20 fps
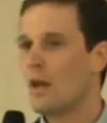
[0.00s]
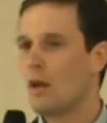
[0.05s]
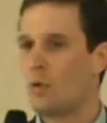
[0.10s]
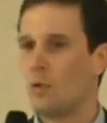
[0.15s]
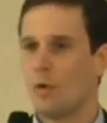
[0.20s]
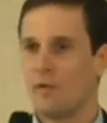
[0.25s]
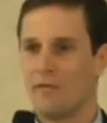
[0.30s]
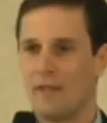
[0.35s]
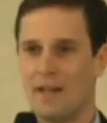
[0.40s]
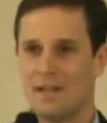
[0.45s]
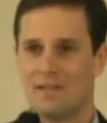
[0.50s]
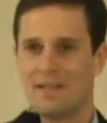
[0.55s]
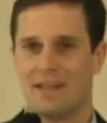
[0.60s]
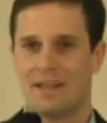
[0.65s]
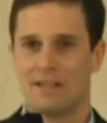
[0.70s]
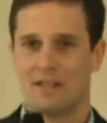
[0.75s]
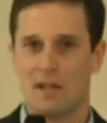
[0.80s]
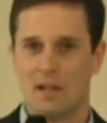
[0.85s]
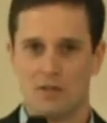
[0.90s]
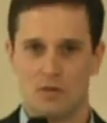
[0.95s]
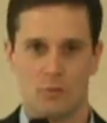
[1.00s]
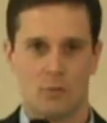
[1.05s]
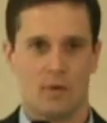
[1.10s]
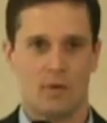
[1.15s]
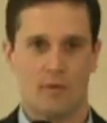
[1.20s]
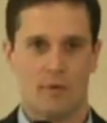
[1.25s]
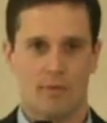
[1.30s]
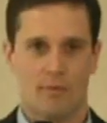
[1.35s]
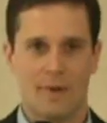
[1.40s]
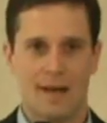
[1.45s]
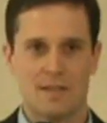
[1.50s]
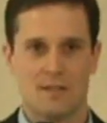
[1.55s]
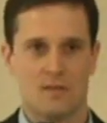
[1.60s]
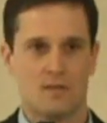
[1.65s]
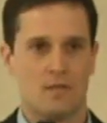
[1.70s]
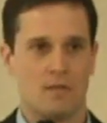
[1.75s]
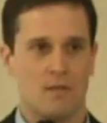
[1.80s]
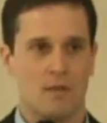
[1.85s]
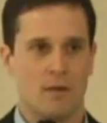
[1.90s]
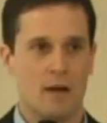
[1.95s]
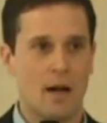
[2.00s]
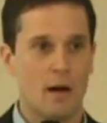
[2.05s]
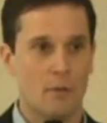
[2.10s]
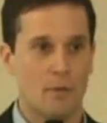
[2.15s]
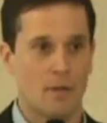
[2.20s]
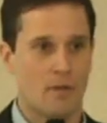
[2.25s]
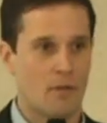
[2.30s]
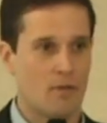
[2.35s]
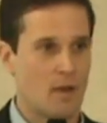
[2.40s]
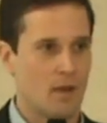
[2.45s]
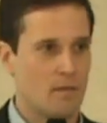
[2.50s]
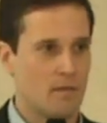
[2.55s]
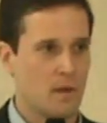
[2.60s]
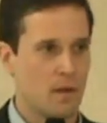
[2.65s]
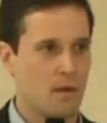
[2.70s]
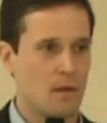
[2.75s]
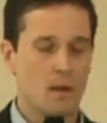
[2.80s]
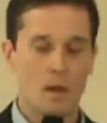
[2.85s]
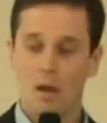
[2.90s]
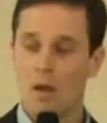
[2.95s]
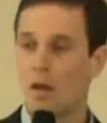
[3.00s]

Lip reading: who are facing industrial threats to their health and safety.